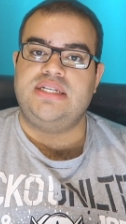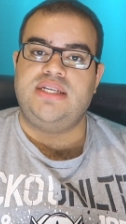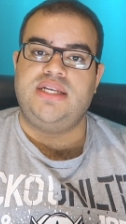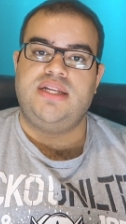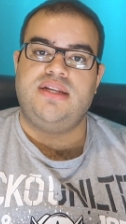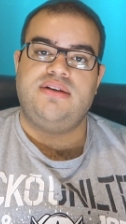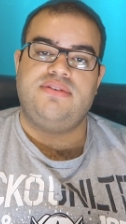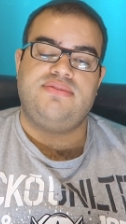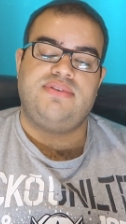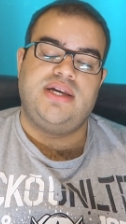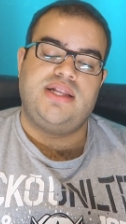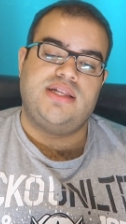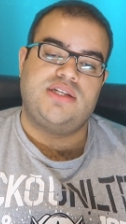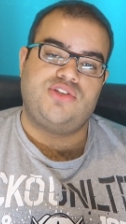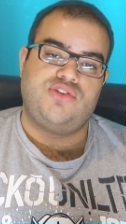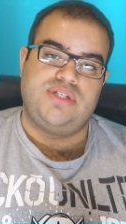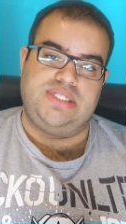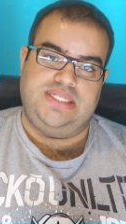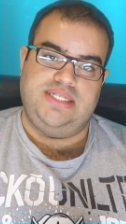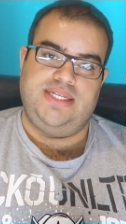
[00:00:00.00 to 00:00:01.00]
the need of
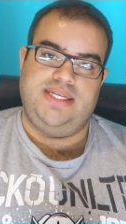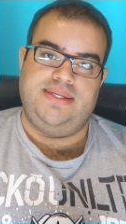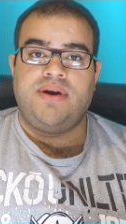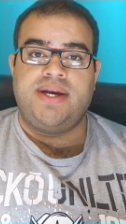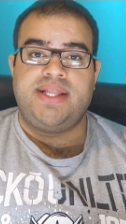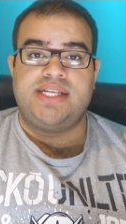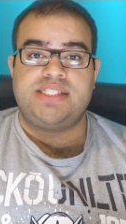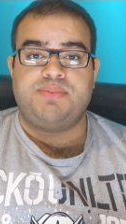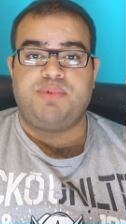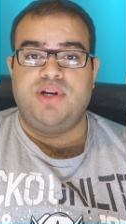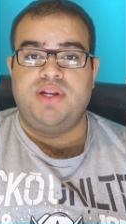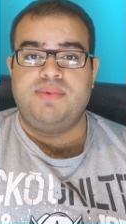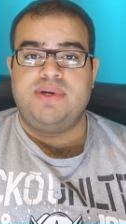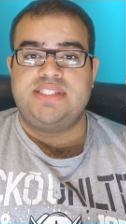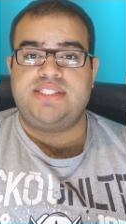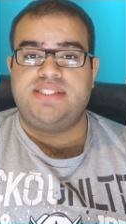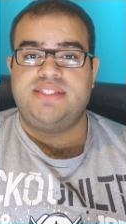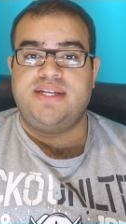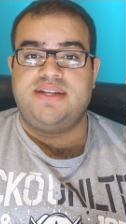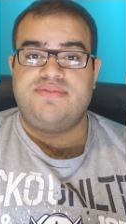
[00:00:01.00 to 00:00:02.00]
electricity. All right, that's pretty
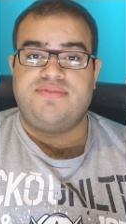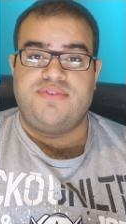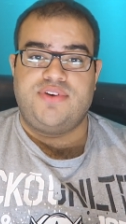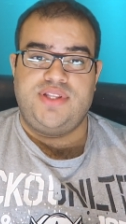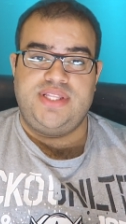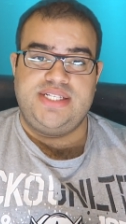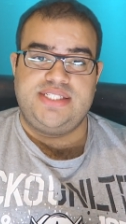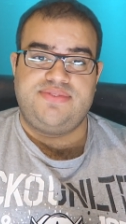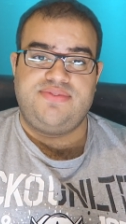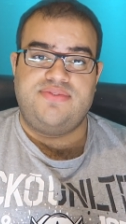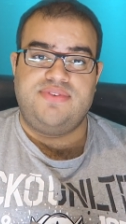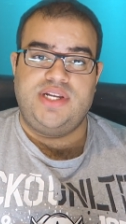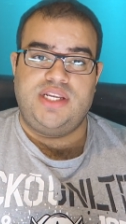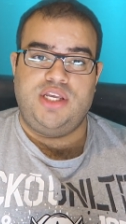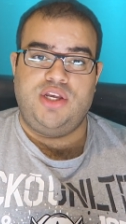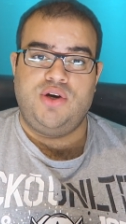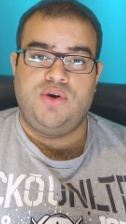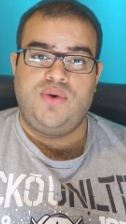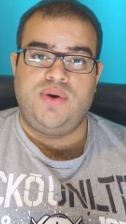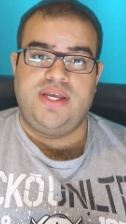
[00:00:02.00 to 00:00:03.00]
much it for this
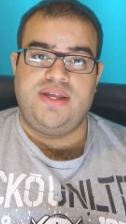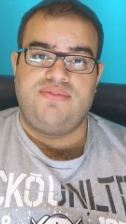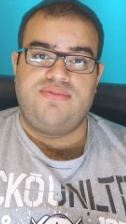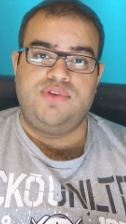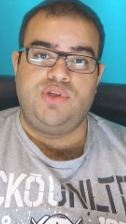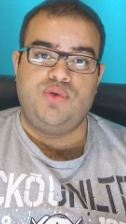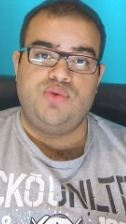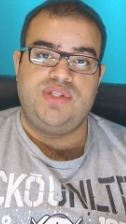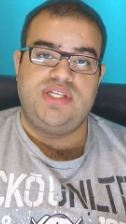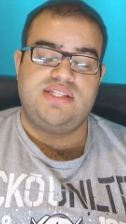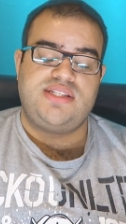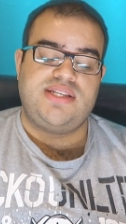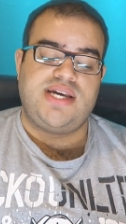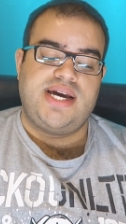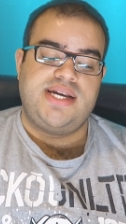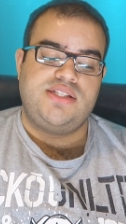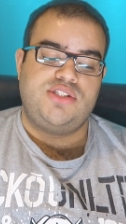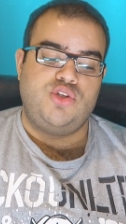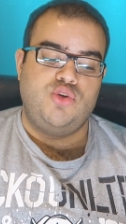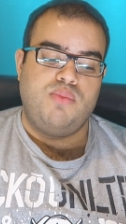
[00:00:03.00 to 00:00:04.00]
video. If you
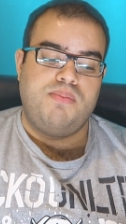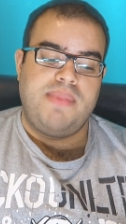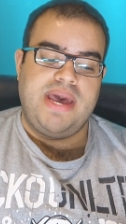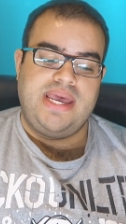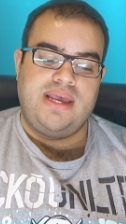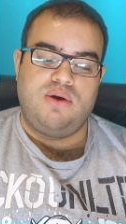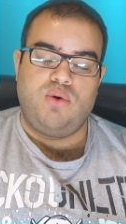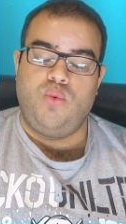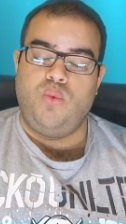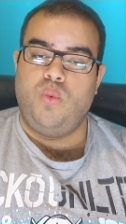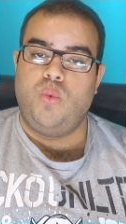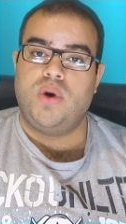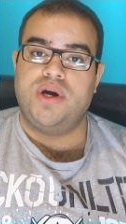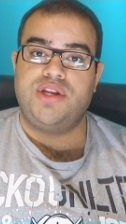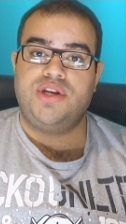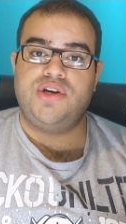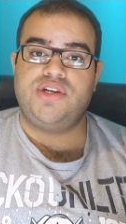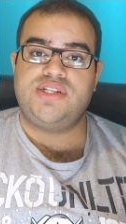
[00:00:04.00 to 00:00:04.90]
decide to make one